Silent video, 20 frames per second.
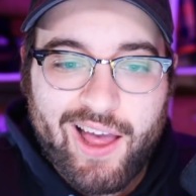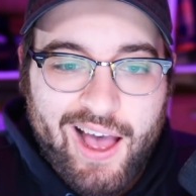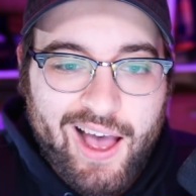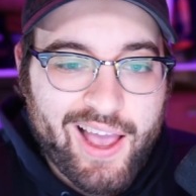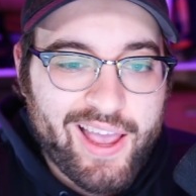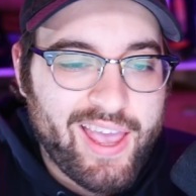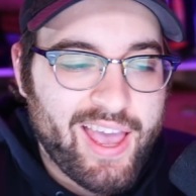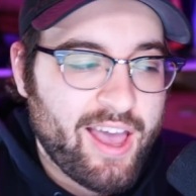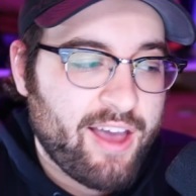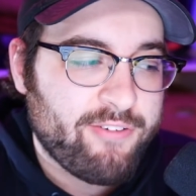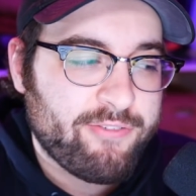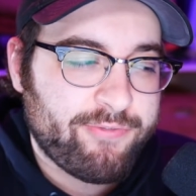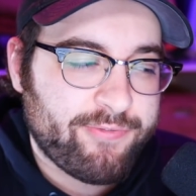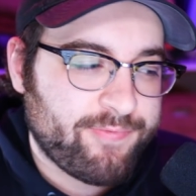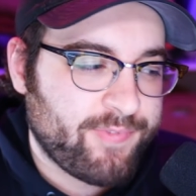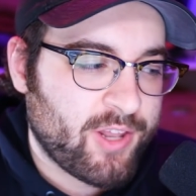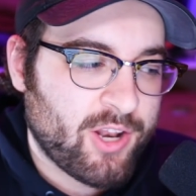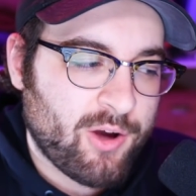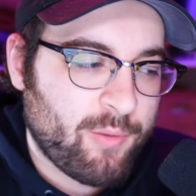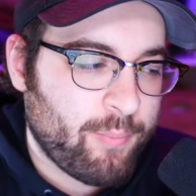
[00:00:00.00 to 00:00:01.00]
I
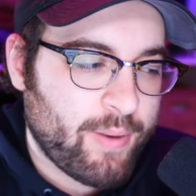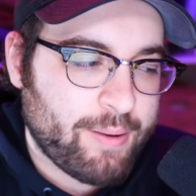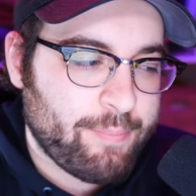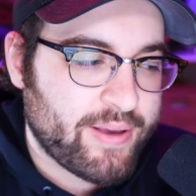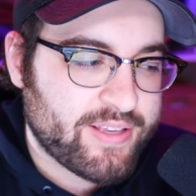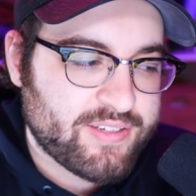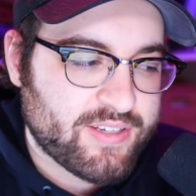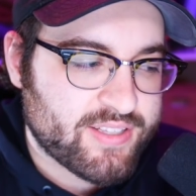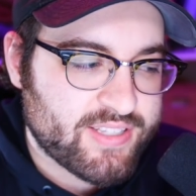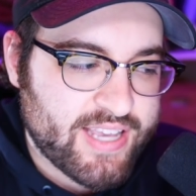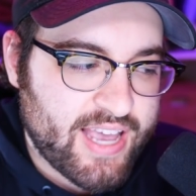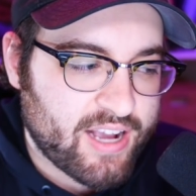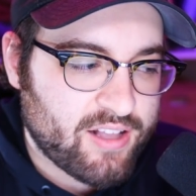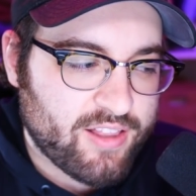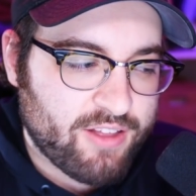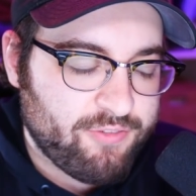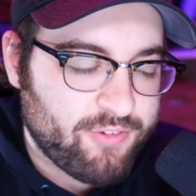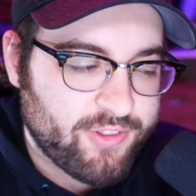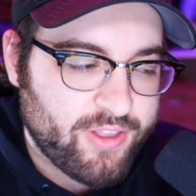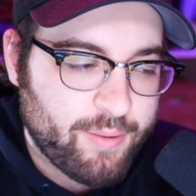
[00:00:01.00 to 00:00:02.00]
have, my basic attack
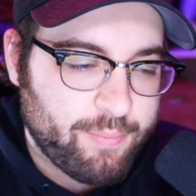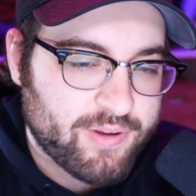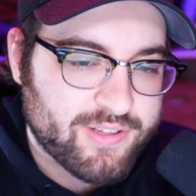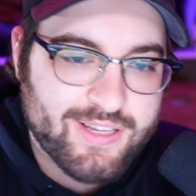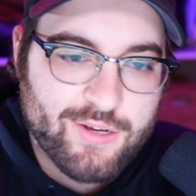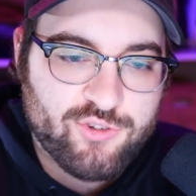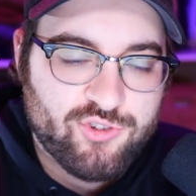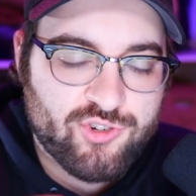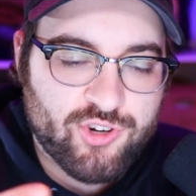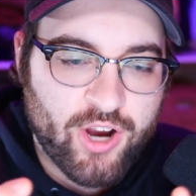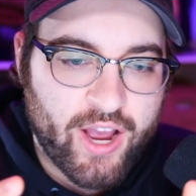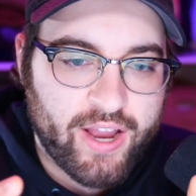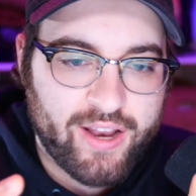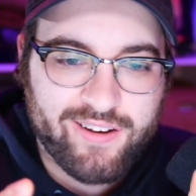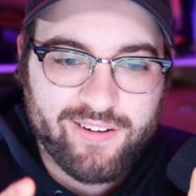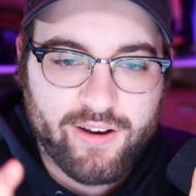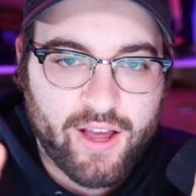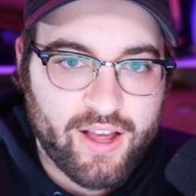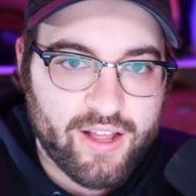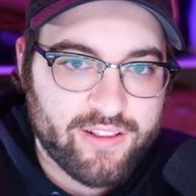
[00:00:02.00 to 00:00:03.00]
leveled up because I was
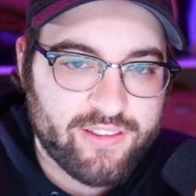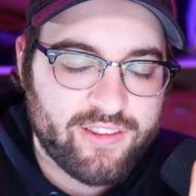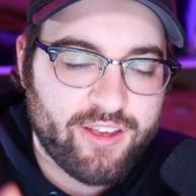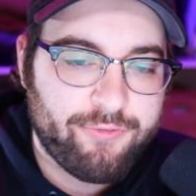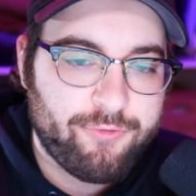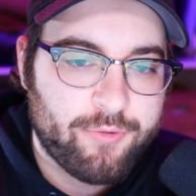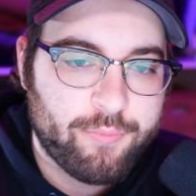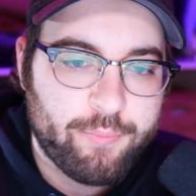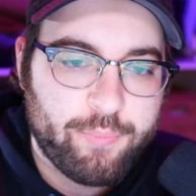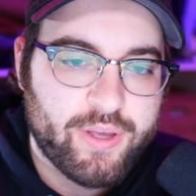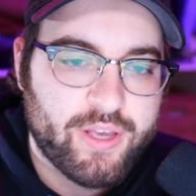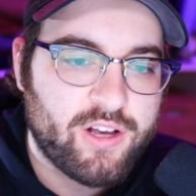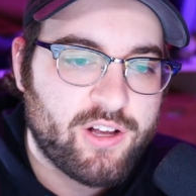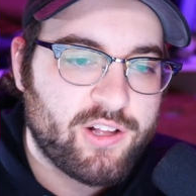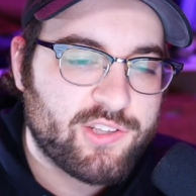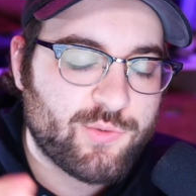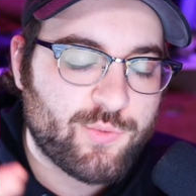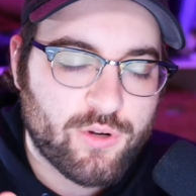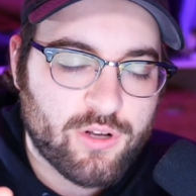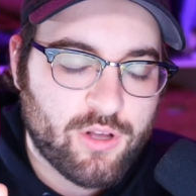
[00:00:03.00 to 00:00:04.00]
trying different
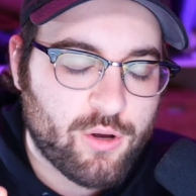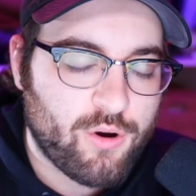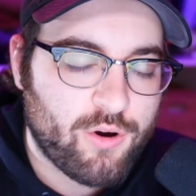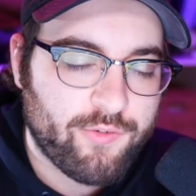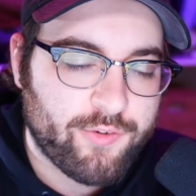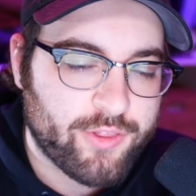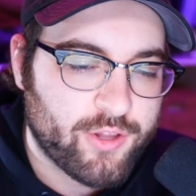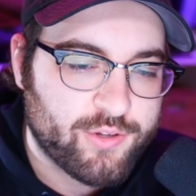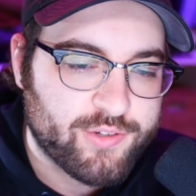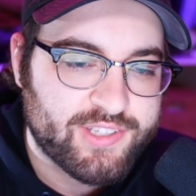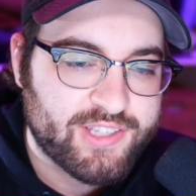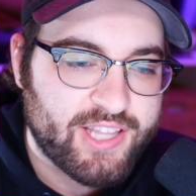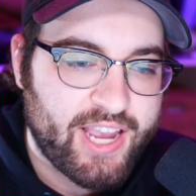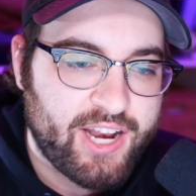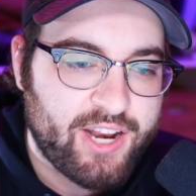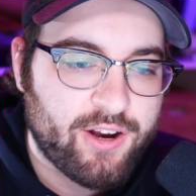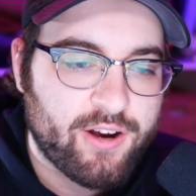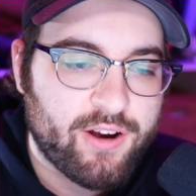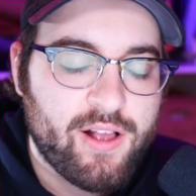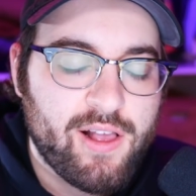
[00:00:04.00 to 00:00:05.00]
builds. We'll go over those
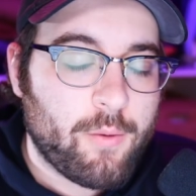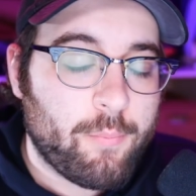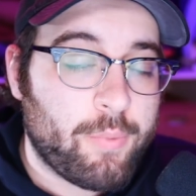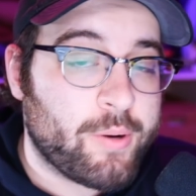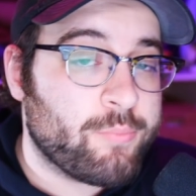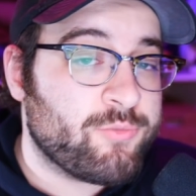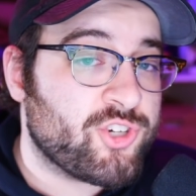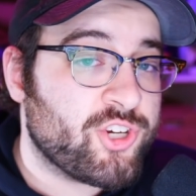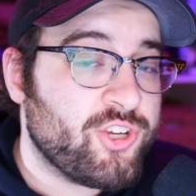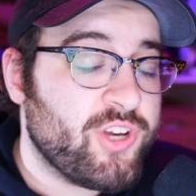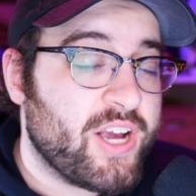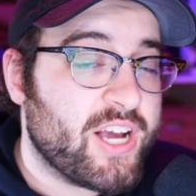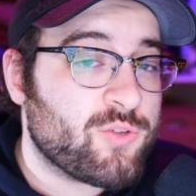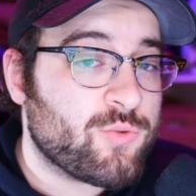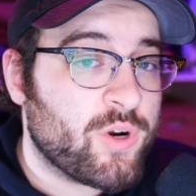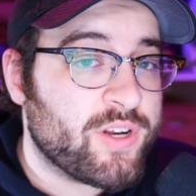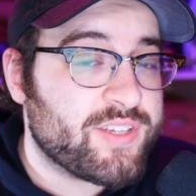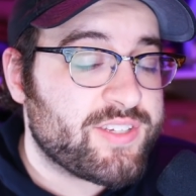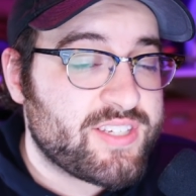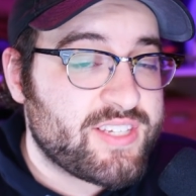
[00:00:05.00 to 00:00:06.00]
later, but I'm sure you guys
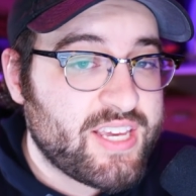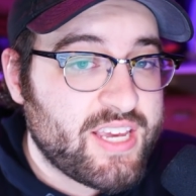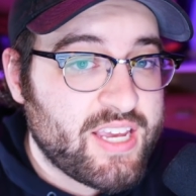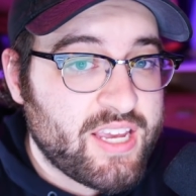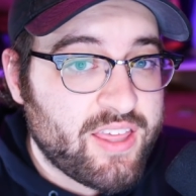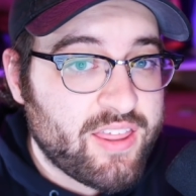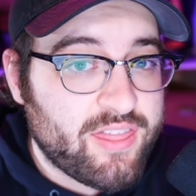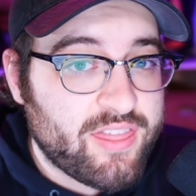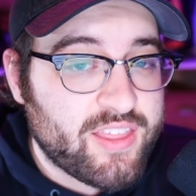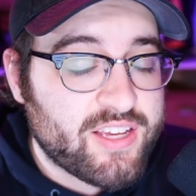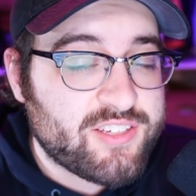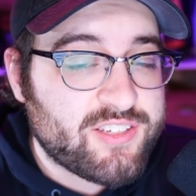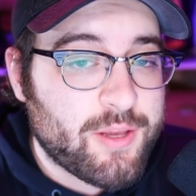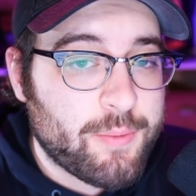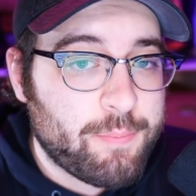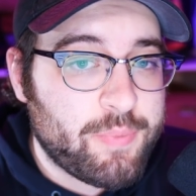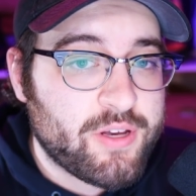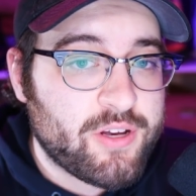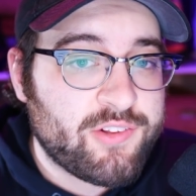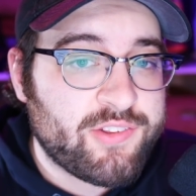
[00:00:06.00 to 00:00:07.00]
want to see this
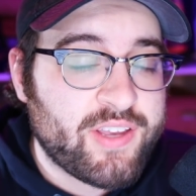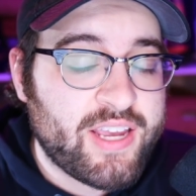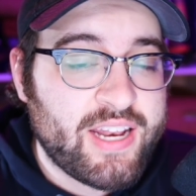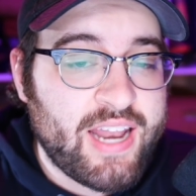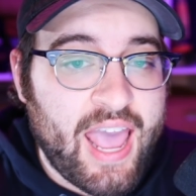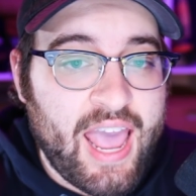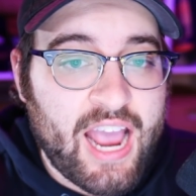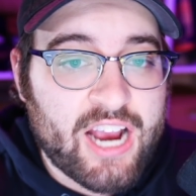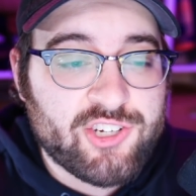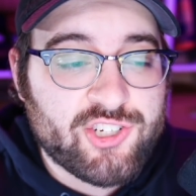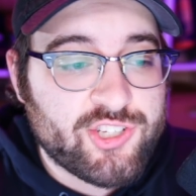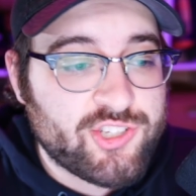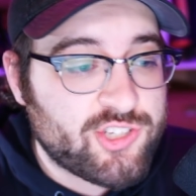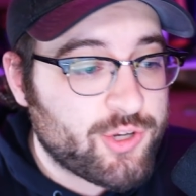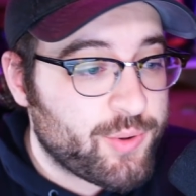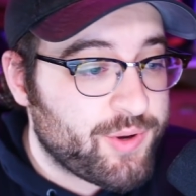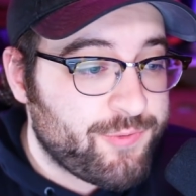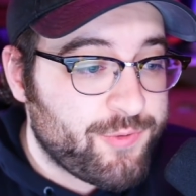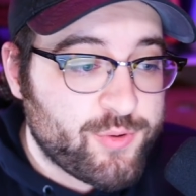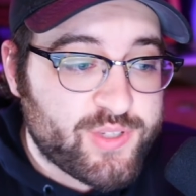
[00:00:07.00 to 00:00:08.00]
build in action.
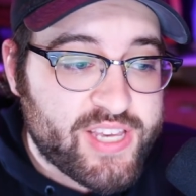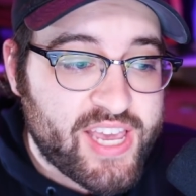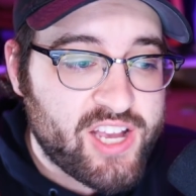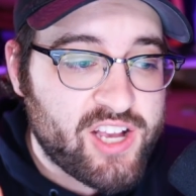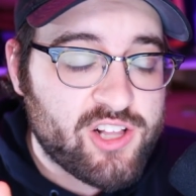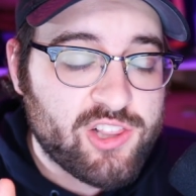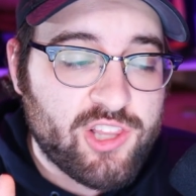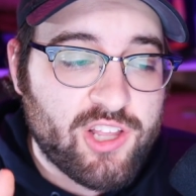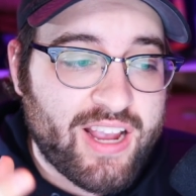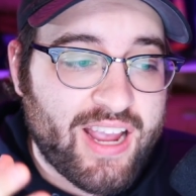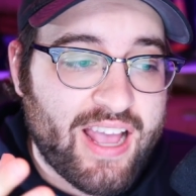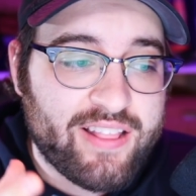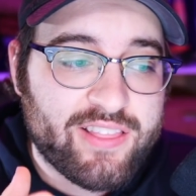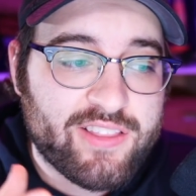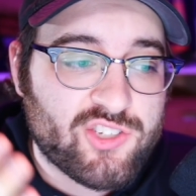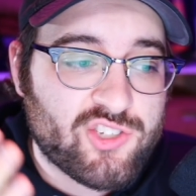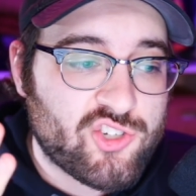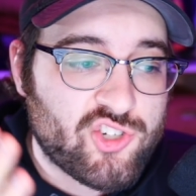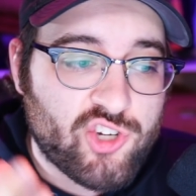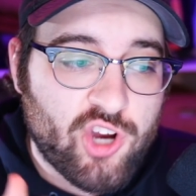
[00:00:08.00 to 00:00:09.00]
So if you take a look at
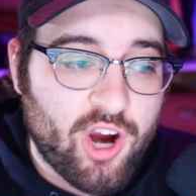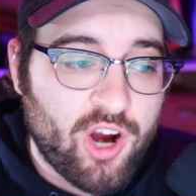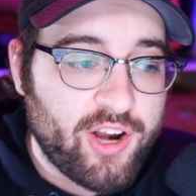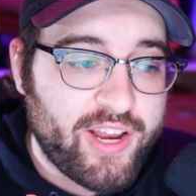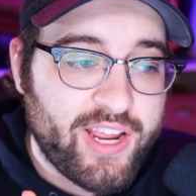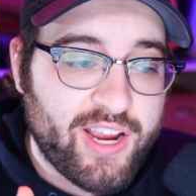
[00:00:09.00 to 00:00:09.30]
this chart